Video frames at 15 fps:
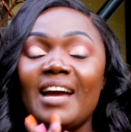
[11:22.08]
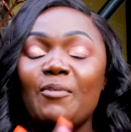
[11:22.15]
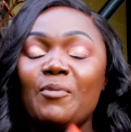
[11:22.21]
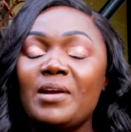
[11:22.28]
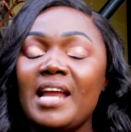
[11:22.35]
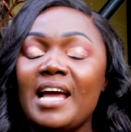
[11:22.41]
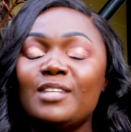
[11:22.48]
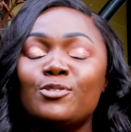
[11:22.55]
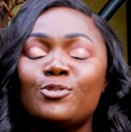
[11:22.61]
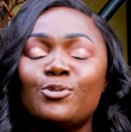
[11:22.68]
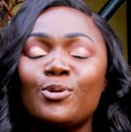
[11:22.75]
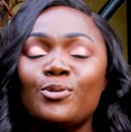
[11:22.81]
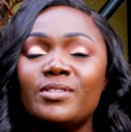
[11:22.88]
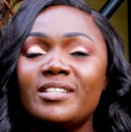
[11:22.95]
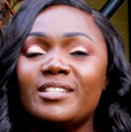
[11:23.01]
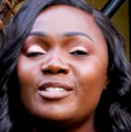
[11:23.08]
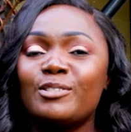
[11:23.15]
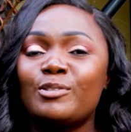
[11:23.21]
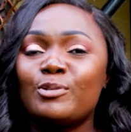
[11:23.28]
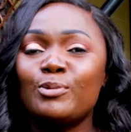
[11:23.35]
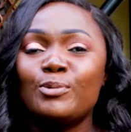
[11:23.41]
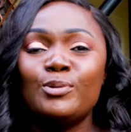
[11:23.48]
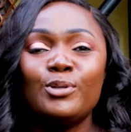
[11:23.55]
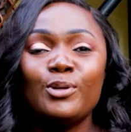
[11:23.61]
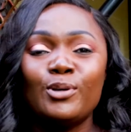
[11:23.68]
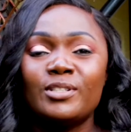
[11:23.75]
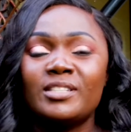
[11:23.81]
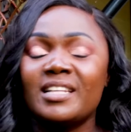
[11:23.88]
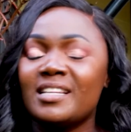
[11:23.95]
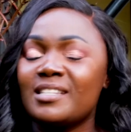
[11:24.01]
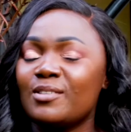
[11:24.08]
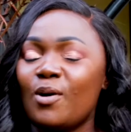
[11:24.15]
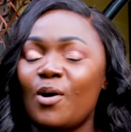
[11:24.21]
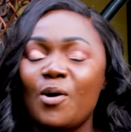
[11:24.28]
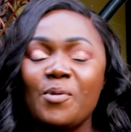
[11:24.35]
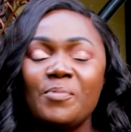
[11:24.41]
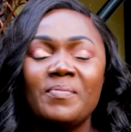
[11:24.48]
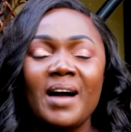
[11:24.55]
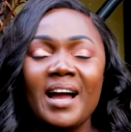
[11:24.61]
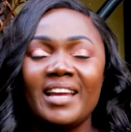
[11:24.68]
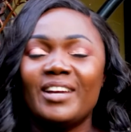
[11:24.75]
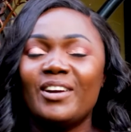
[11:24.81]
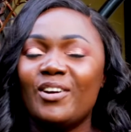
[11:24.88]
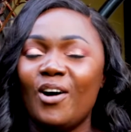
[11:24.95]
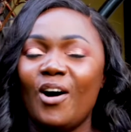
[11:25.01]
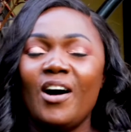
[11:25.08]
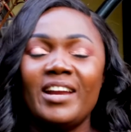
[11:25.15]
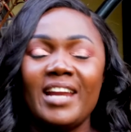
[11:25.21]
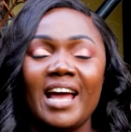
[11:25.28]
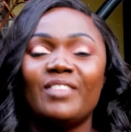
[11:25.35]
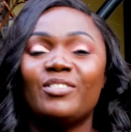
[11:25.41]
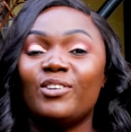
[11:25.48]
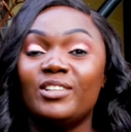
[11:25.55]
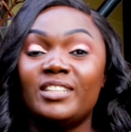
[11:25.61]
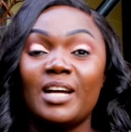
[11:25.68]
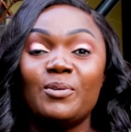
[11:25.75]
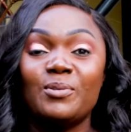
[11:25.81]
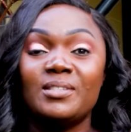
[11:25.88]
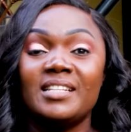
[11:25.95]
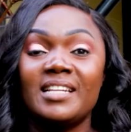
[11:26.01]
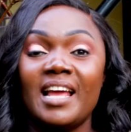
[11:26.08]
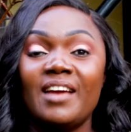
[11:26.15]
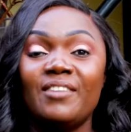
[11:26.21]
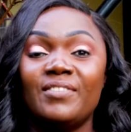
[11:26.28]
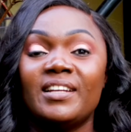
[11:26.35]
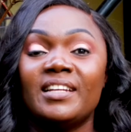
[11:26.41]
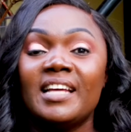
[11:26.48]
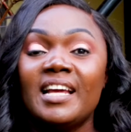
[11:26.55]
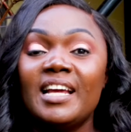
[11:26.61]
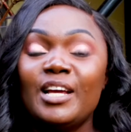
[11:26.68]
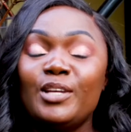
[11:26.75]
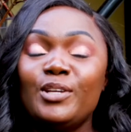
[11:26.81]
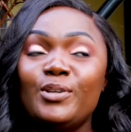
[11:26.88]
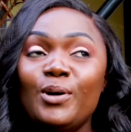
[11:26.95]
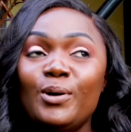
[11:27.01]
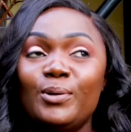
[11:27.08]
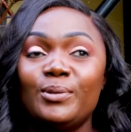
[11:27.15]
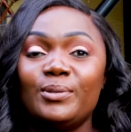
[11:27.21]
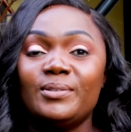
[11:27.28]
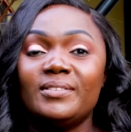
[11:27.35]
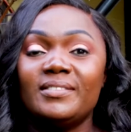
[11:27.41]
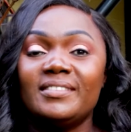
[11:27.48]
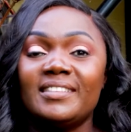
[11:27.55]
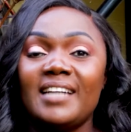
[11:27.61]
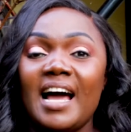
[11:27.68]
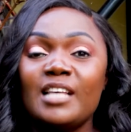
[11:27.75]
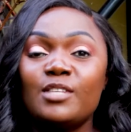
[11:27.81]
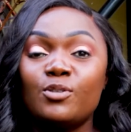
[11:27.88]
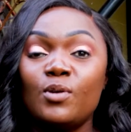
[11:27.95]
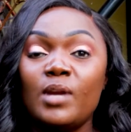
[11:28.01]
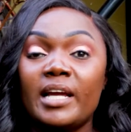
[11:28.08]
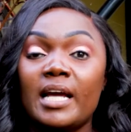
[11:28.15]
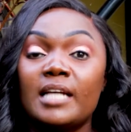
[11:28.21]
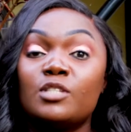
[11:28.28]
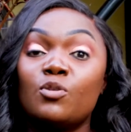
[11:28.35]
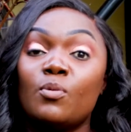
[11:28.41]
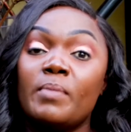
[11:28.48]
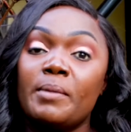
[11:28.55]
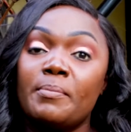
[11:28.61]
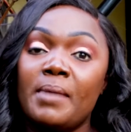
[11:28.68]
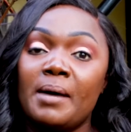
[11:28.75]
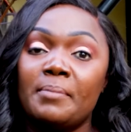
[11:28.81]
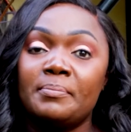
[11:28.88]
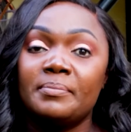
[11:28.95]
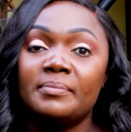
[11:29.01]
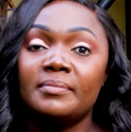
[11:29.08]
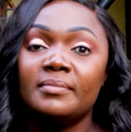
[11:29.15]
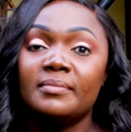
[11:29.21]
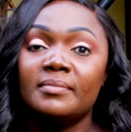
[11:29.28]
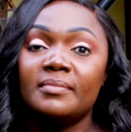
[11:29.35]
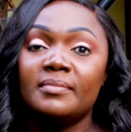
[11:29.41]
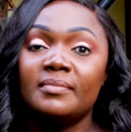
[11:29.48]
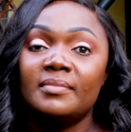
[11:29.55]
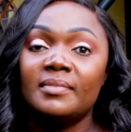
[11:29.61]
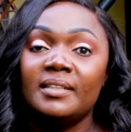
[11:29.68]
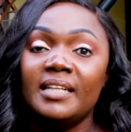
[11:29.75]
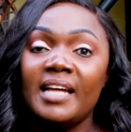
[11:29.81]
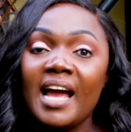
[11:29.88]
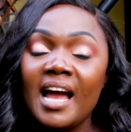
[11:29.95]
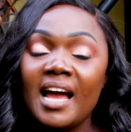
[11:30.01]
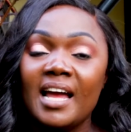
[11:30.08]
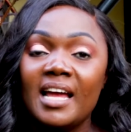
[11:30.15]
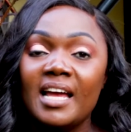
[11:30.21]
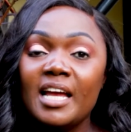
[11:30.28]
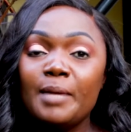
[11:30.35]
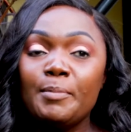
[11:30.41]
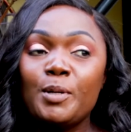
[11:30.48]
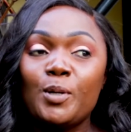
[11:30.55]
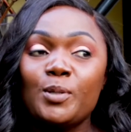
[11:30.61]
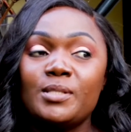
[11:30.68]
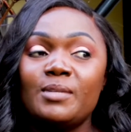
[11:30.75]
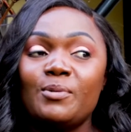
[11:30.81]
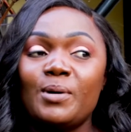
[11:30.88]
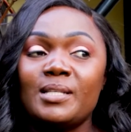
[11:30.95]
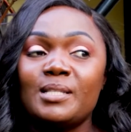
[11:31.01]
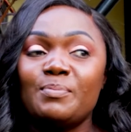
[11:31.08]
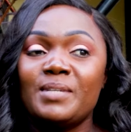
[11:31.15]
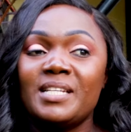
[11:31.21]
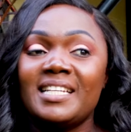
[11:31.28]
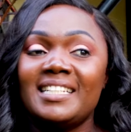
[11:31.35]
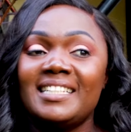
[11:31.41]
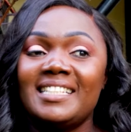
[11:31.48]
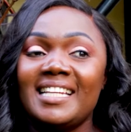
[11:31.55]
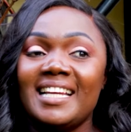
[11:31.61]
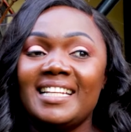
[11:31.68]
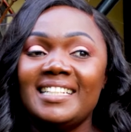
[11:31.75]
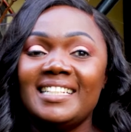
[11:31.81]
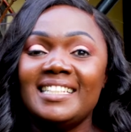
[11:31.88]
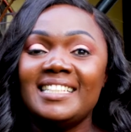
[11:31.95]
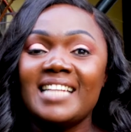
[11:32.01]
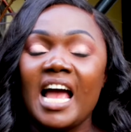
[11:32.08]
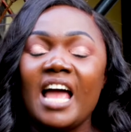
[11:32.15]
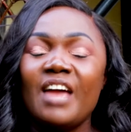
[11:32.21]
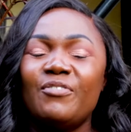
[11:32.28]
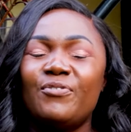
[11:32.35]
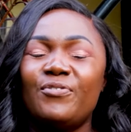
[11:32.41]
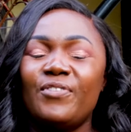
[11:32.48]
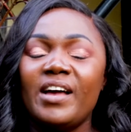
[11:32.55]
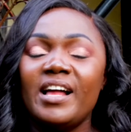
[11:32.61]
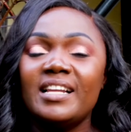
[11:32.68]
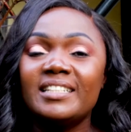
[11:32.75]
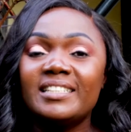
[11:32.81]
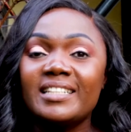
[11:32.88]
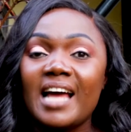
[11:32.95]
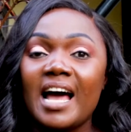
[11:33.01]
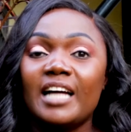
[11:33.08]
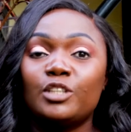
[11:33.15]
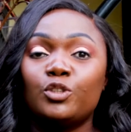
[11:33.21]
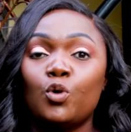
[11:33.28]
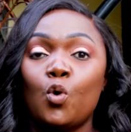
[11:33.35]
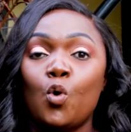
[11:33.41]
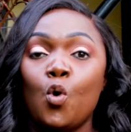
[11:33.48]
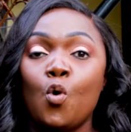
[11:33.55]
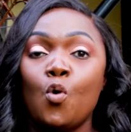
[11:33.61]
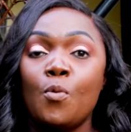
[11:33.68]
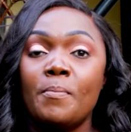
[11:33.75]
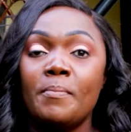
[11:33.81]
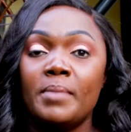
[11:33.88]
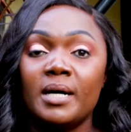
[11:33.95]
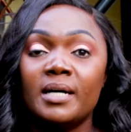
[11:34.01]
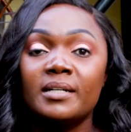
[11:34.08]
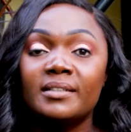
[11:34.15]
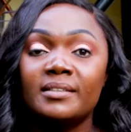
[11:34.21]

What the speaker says: When I saw these 2 doctors, oh my God, I thought I was in heaven. You know, I saw my mom, yeah? Because they were speaking Danish. I felt at home.